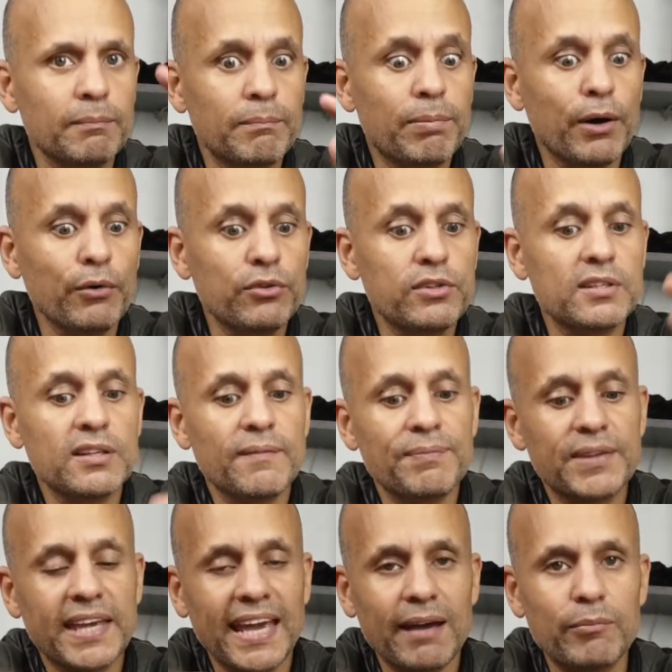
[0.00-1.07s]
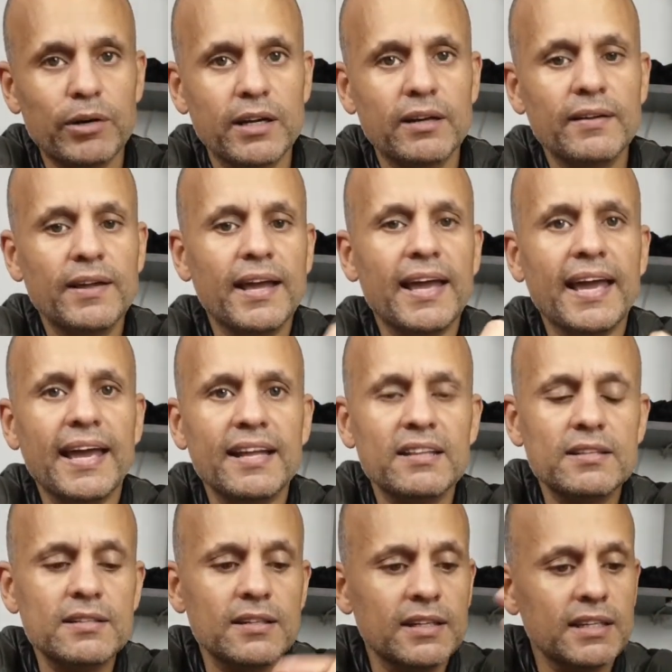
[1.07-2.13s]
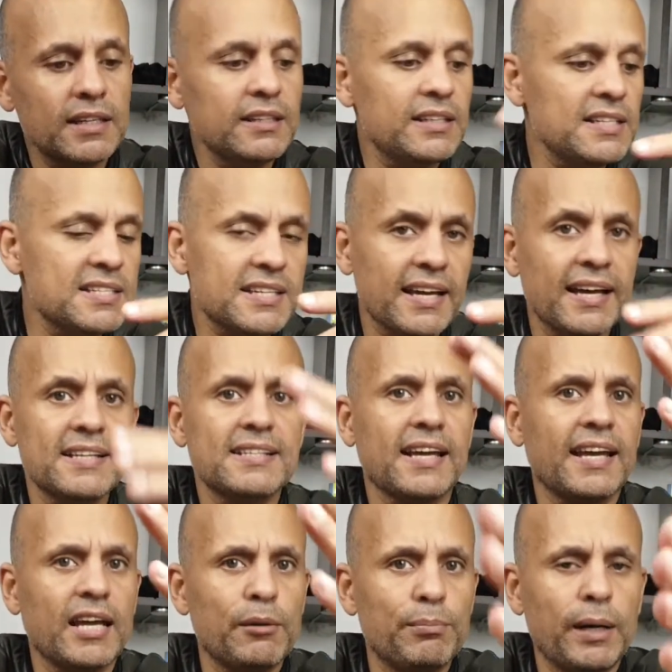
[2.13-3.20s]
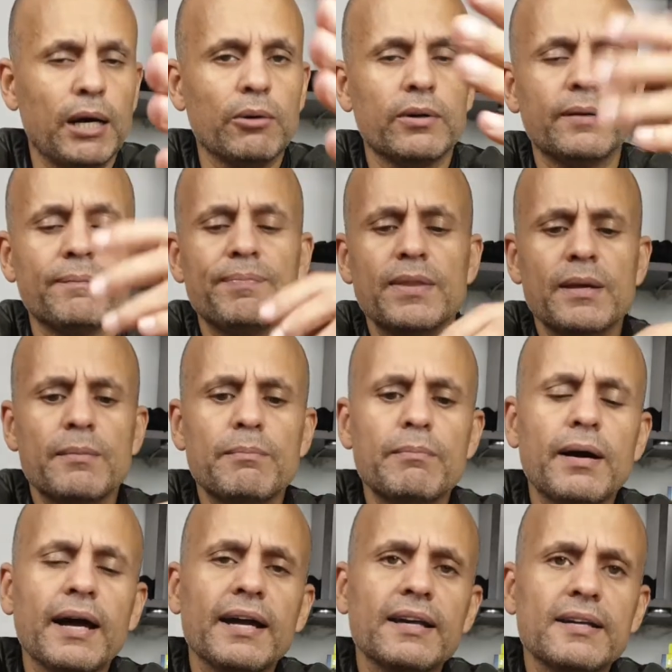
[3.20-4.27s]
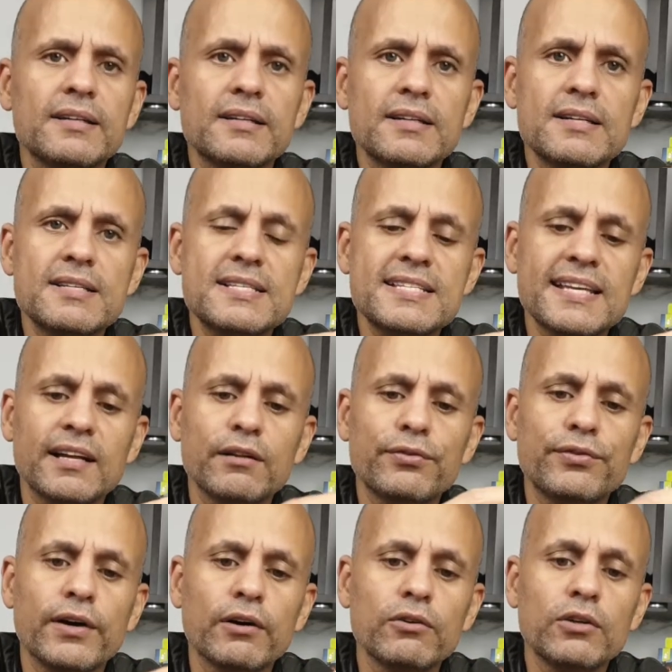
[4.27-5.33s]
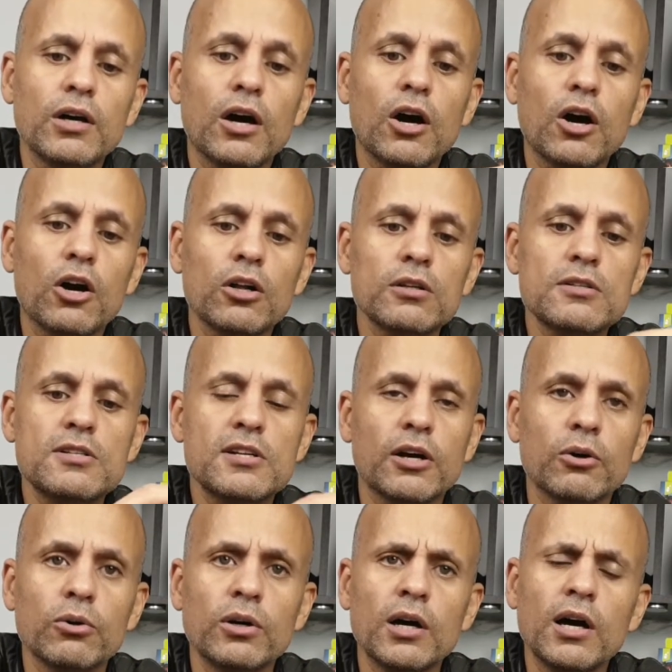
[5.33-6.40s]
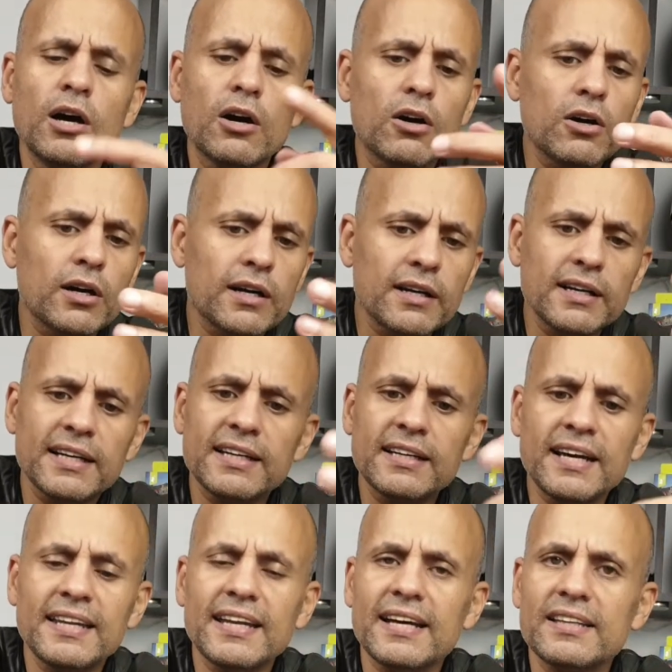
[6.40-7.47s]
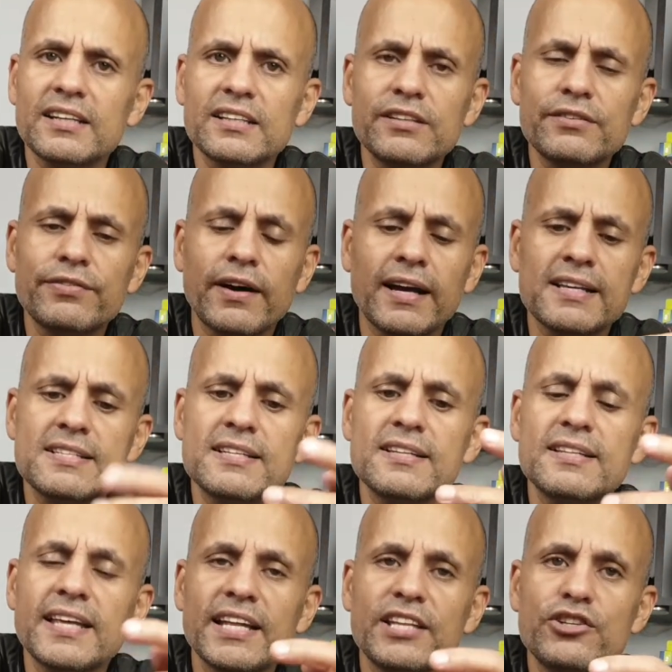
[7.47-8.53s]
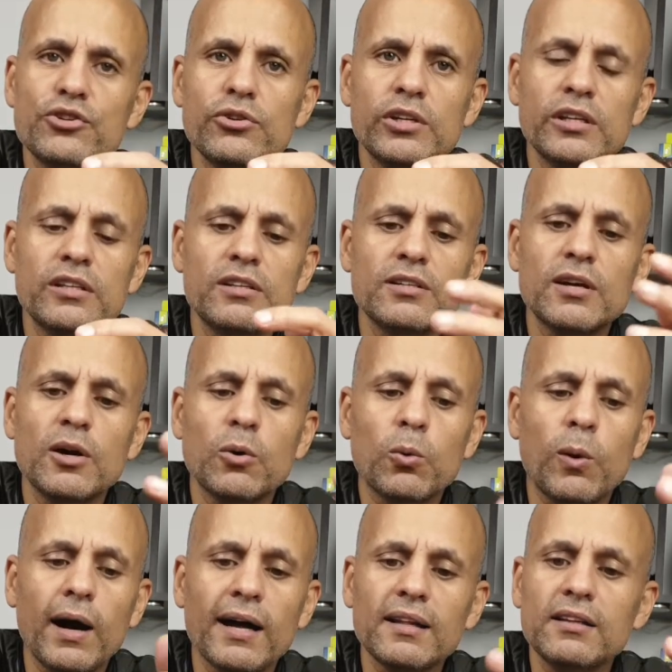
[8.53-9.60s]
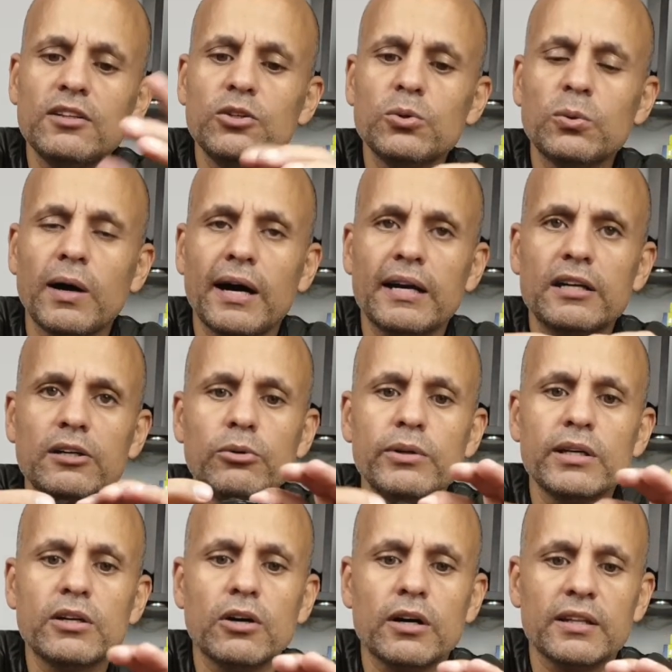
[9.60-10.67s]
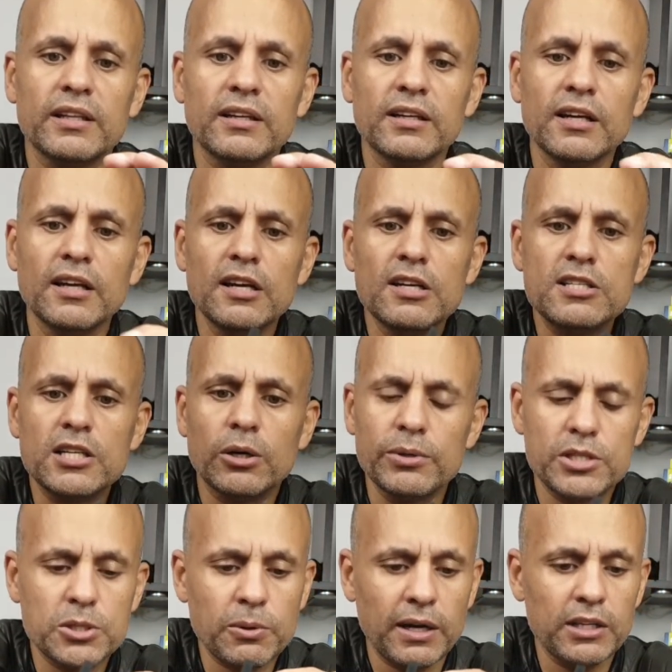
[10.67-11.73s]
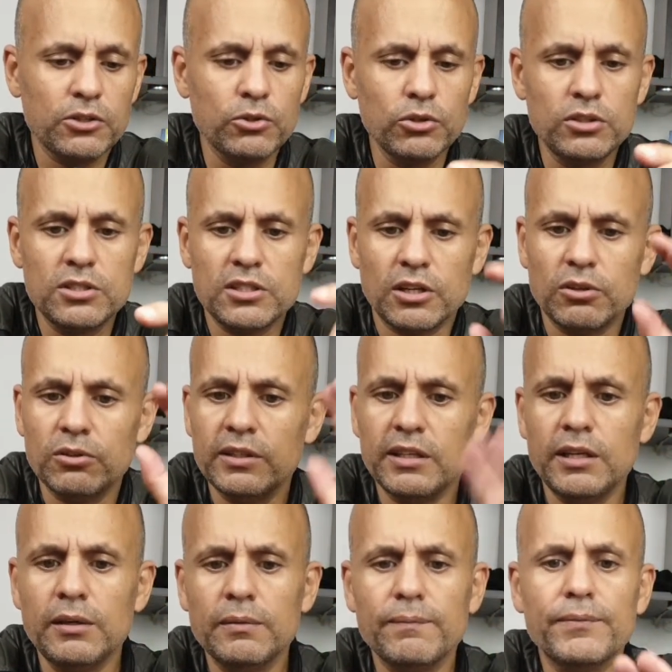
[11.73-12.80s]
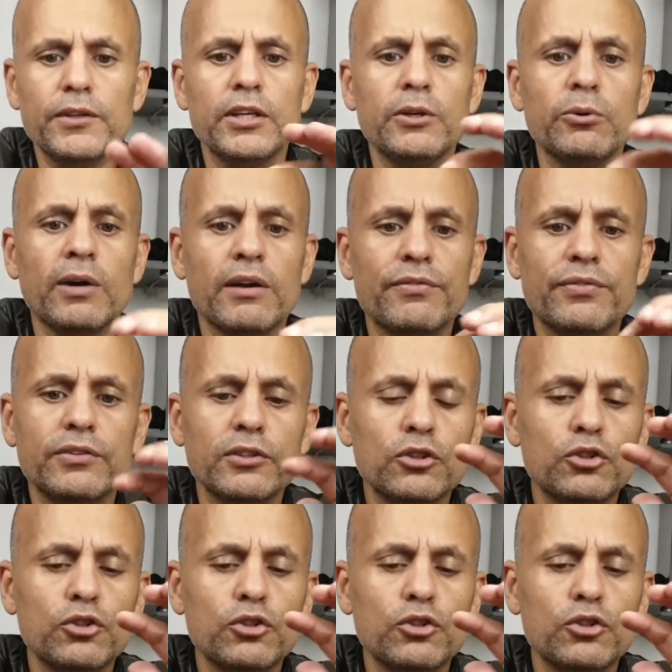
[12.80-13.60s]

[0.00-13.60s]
both camera, and in this case I can power my cell phone also, or another device that you need while you are recording. So it's quite good. So you have